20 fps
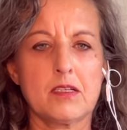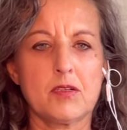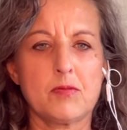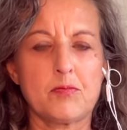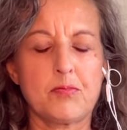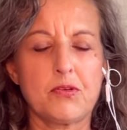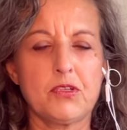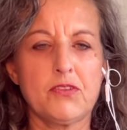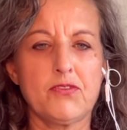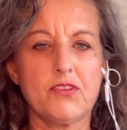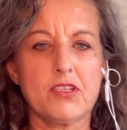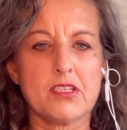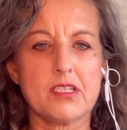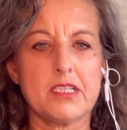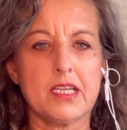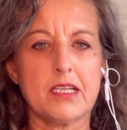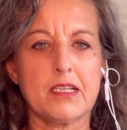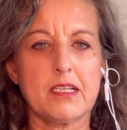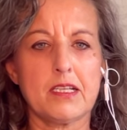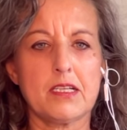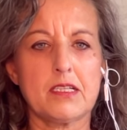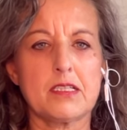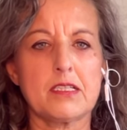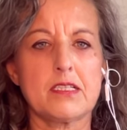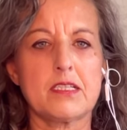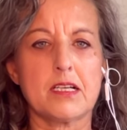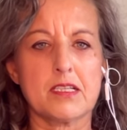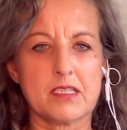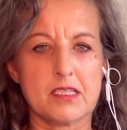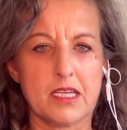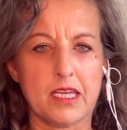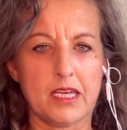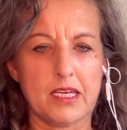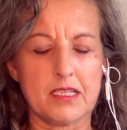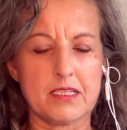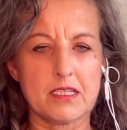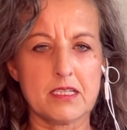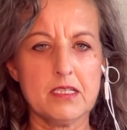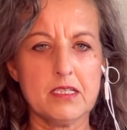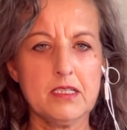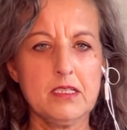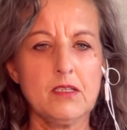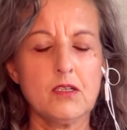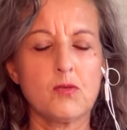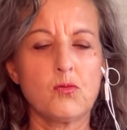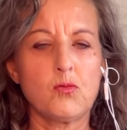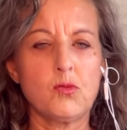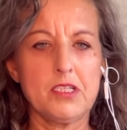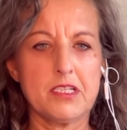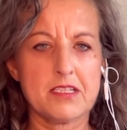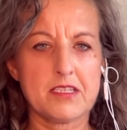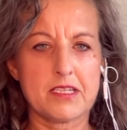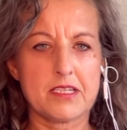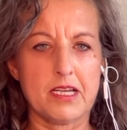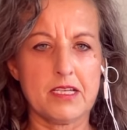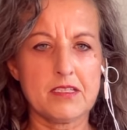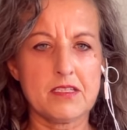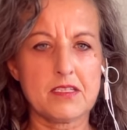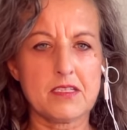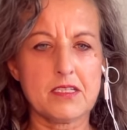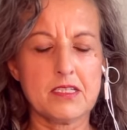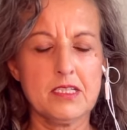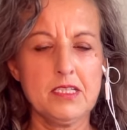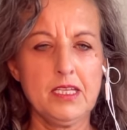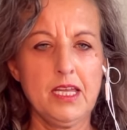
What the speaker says: previous data does get reassessed